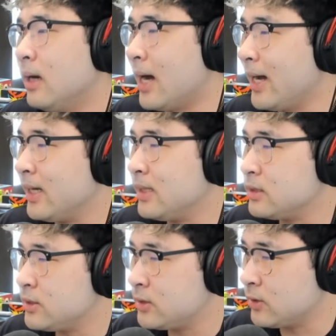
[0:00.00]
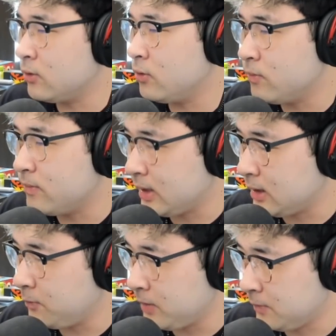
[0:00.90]
I had so
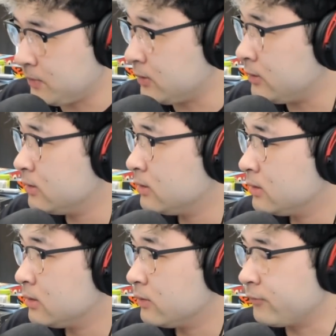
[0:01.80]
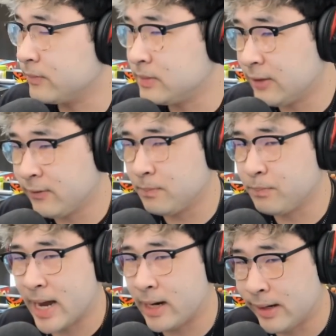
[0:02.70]
many people from different
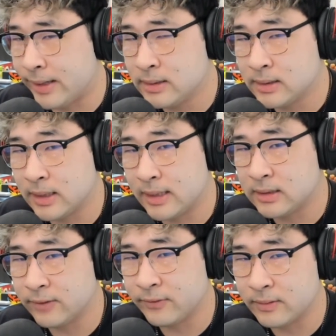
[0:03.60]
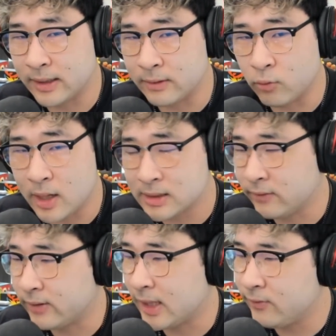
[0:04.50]
backgrounds and different like walks
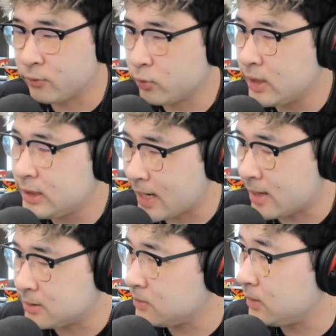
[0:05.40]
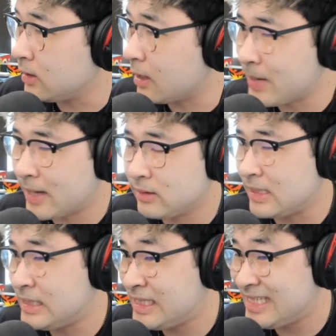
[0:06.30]
of life reach out to me about
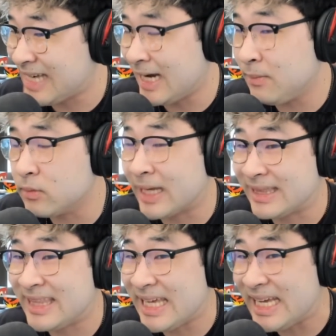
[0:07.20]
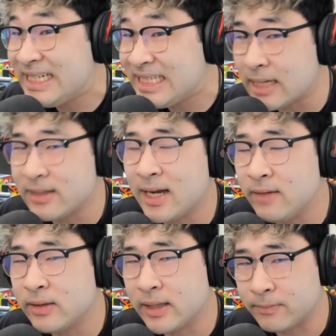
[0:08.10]
the same, like not
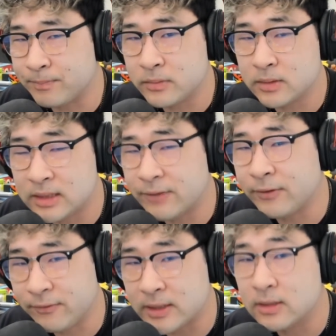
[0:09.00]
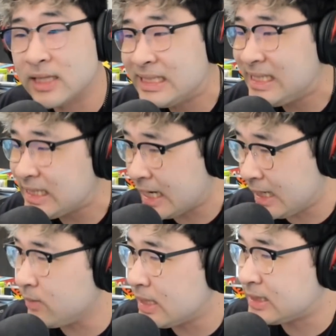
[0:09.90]
even like different, the
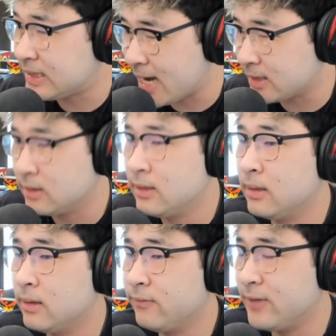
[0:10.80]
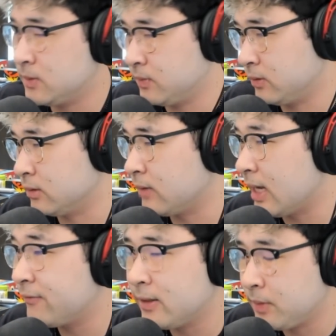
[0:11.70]
same exact Facebook group,
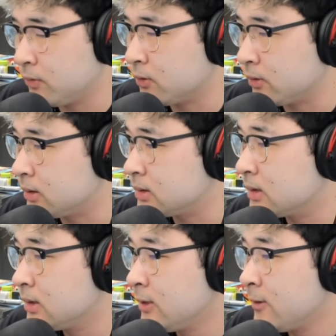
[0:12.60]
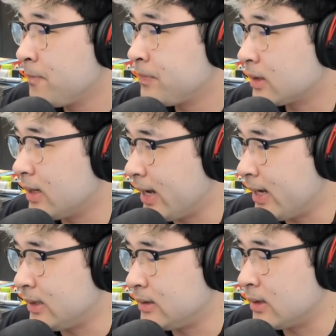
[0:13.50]
FIP Warriors.
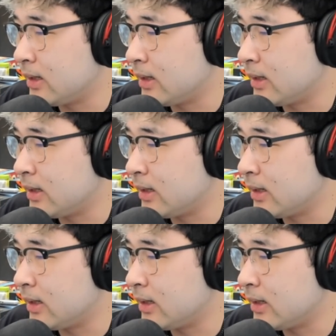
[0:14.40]
And